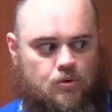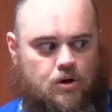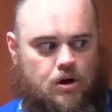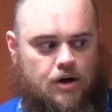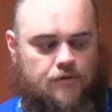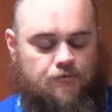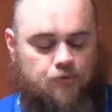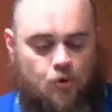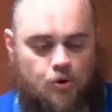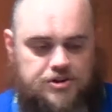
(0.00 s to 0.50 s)

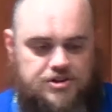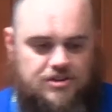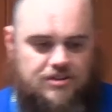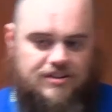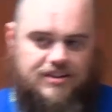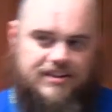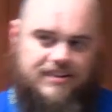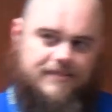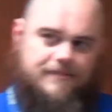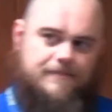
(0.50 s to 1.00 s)

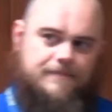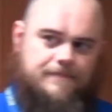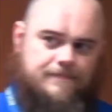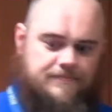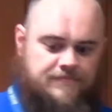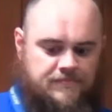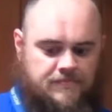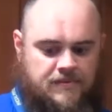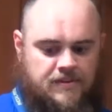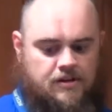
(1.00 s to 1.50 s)
unfortunately,
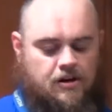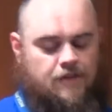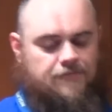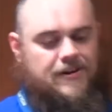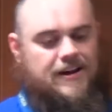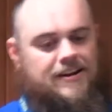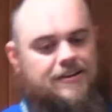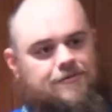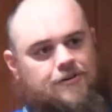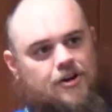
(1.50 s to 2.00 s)
our
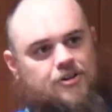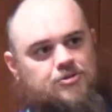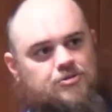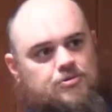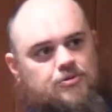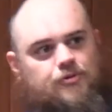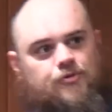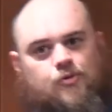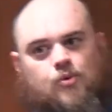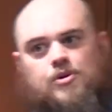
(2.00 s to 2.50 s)
founding fathers
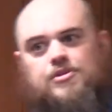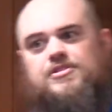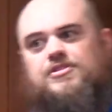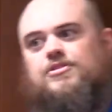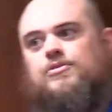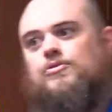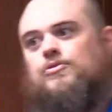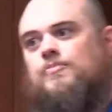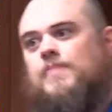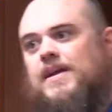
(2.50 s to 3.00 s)
were forced
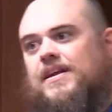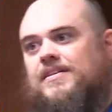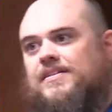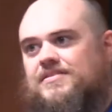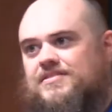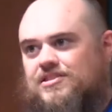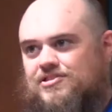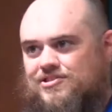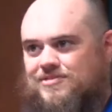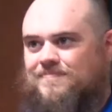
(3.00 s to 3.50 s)
to make a
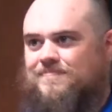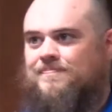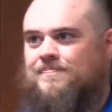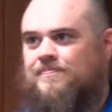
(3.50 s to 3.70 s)
decision.